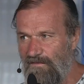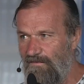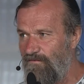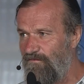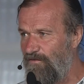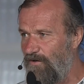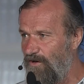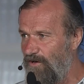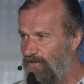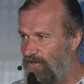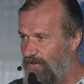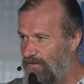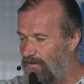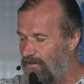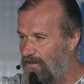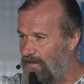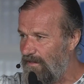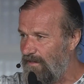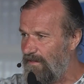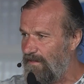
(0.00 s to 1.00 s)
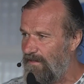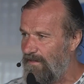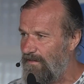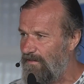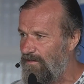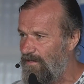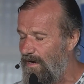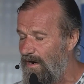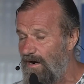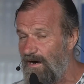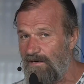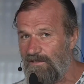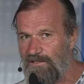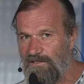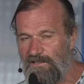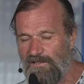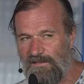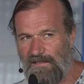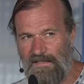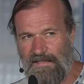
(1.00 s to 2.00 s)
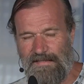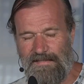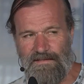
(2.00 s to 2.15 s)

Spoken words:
further, yards,